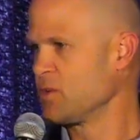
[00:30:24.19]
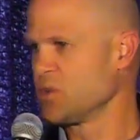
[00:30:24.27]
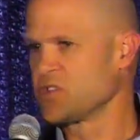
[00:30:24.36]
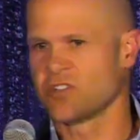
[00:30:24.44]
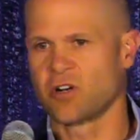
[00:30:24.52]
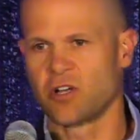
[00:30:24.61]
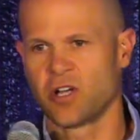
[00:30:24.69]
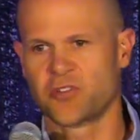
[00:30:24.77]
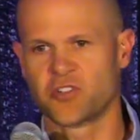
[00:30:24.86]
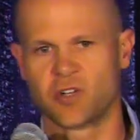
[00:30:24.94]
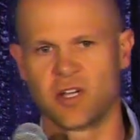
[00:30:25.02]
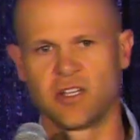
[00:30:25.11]
We start off
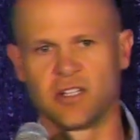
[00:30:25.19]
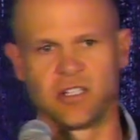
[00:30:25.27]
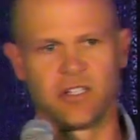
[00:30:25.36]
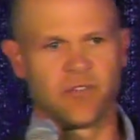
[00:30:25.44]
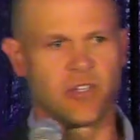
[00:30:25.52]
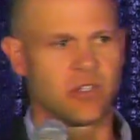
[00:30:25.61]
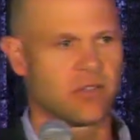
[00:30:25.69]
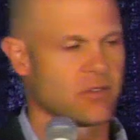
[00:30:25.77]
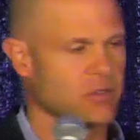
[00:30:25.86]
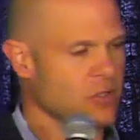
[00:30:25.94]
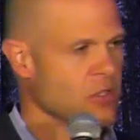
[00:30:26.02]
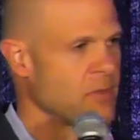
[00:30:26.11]
trying to live it,
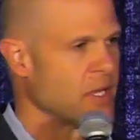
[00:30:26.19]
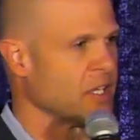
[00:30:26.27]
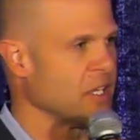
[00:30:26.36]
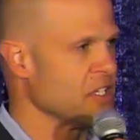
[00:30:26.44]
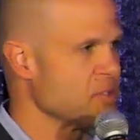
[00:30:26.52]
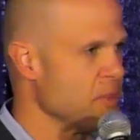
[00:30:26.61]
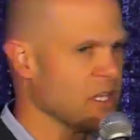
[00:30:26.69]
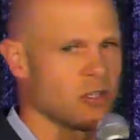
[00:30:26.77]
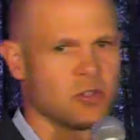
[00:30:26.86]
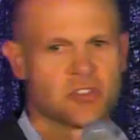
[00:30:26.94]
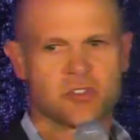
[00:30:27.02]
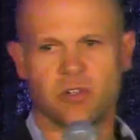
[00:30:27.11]
or in my case, make
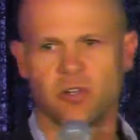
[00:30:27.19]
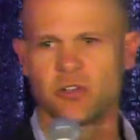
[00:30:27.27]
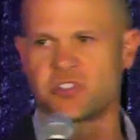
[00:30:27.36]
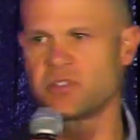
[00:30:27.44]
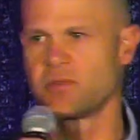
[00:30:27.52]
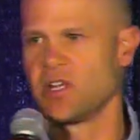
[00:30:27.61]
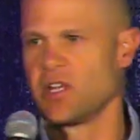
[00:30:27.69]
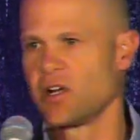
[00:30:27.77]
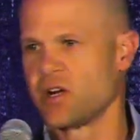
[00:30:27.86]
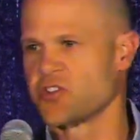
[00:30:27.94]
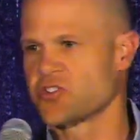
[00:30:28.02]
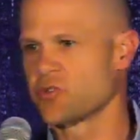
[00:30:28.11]
those throws, and
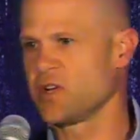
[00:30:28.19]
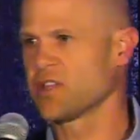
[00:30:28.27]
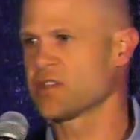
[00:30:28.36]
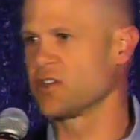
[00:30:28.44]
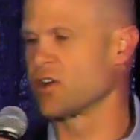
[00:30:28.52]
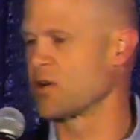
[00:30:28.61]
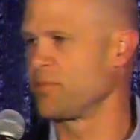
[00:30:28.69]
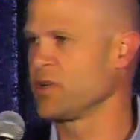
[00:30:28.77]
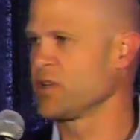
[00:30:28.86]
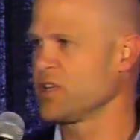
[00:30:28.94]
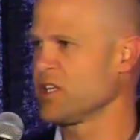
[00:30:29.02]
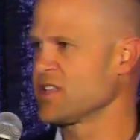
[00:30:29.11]
our strength and our
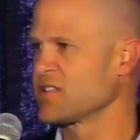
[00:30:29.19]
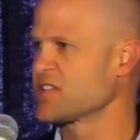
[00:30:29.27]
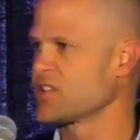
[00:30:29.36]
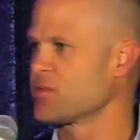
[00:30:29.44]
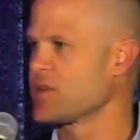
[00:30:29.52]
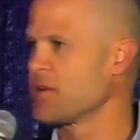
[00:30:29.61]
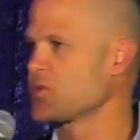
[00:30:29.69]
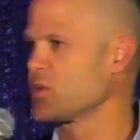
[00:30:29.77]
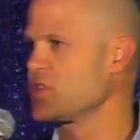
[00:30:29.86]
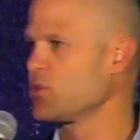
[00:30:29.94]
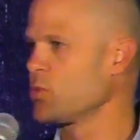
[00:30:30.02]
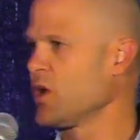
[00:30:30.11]
abilities, and sometimes
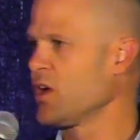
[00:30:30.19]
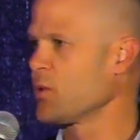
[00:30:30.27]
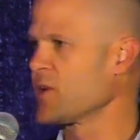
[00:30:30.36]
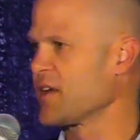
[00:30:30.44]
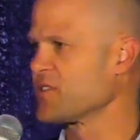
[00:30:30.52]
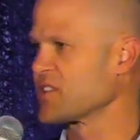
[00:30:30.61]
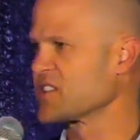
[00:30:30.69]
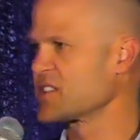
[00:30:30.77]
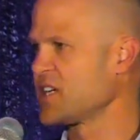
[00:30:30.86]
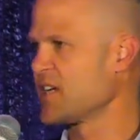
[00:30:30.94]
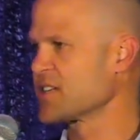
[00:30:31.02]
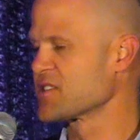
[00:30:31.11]
we do well, we have
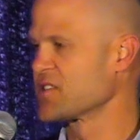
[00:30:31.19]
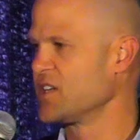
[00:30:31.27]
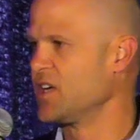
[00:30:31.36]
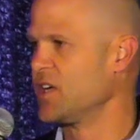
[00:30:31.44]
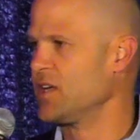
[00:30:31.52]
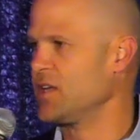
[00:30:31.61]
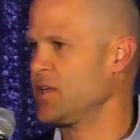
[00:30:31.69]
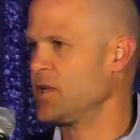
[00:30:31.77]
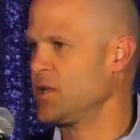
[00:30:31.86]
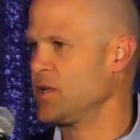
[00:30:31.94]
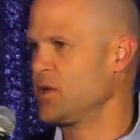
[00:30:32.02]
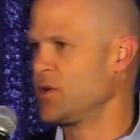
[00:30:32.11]
success.
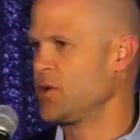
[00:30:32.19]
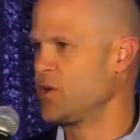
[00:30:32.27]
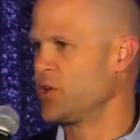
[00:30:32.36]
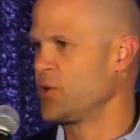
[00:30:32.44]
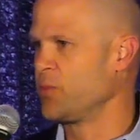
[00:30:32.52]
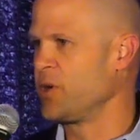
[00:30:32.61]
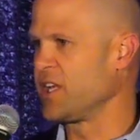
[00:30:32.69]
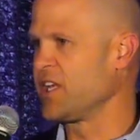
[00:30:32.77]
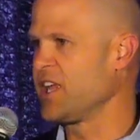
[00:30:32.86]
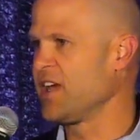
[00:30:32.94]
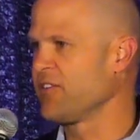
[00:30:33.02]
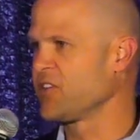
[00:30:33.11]
But
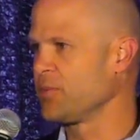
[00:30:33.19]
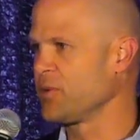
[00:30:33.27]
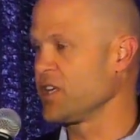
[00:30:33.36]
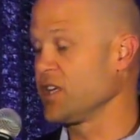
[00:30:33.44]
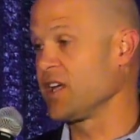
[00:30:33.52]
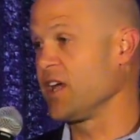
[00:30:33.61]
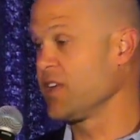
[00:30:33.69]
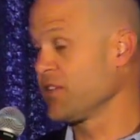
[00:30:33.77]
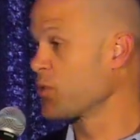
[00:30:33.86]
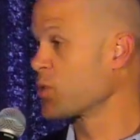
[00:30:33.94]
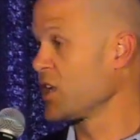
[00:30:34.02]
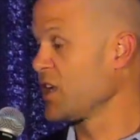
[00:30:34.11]
inevitably, and
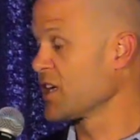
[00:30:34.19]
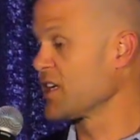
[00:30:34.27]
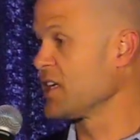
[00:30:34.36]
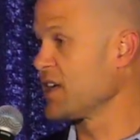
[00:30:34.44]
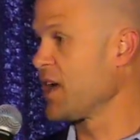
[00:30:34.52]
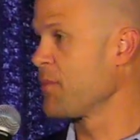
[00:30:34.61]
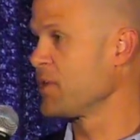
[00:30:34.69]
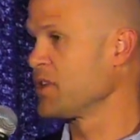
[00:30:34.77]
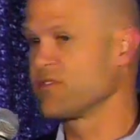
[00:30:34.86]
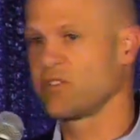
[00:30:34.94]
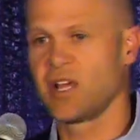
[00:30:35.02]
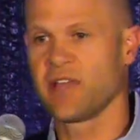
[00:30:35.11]
if we're lucky, I
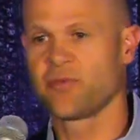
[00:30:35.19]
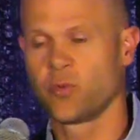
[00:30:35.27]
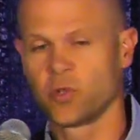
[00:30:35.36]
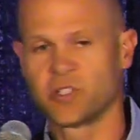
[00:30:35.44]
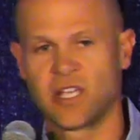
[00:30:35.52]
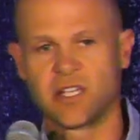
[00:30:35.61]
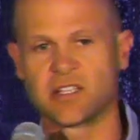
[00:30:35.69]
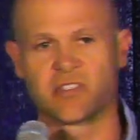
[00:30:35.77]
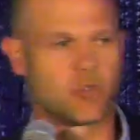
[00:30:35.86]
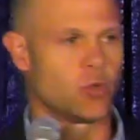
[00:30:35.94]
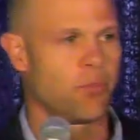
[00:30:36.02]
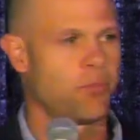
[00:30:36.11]
believe life will take us
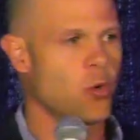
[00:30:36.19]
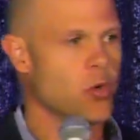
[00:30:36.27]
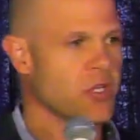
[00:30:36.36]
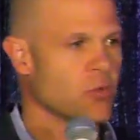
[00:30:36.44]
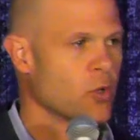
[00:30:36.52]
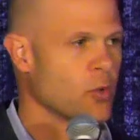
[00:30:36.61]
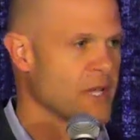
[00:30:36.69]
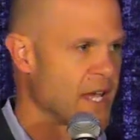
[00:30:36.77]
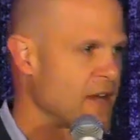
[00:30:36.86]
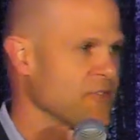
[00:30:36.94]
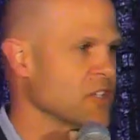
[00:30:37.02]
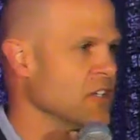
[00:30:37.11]
to a point where we
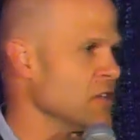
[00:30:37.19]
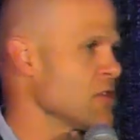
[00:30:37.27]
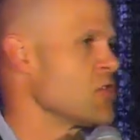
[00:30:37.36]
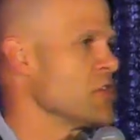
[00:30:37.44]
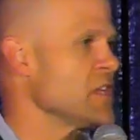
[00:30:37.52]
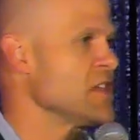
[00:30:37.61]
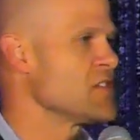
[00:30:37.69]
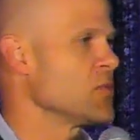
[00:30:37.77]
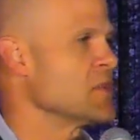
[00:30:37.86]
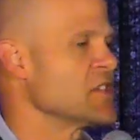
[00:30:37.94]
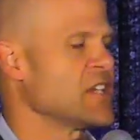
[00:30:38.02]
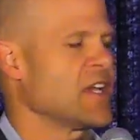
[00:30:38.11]
have to get on our knees
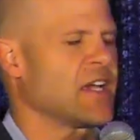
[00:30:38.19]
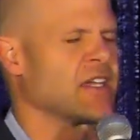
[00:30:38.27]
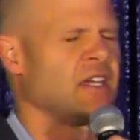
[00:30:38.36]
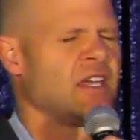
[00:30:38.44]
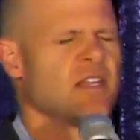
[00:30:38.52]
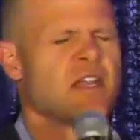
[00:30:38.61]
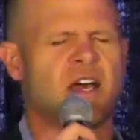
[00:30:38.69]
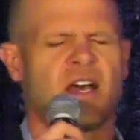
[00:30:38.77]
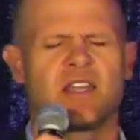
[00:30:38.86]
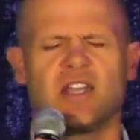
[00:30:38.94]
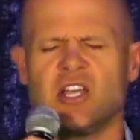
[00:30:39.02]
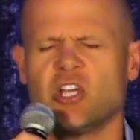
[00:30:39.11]
and we say, I cannot